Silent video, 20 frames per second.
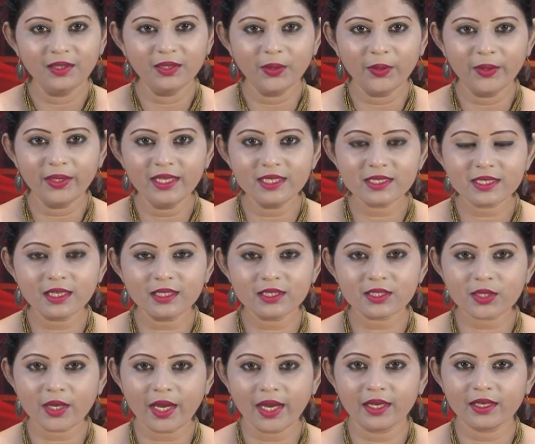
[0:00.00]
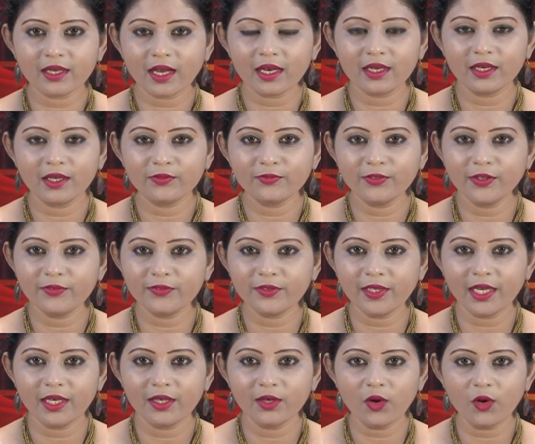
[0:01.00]
The Odisha State Under
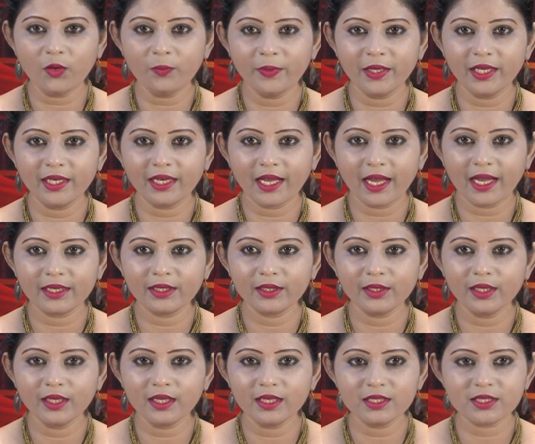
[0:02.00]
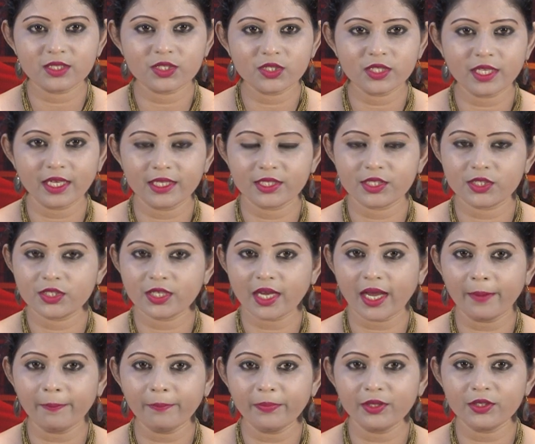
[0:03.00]
15 Open and Girls Chess
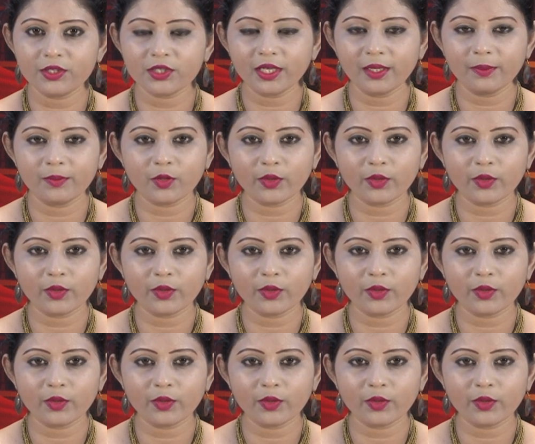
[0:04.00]
Championship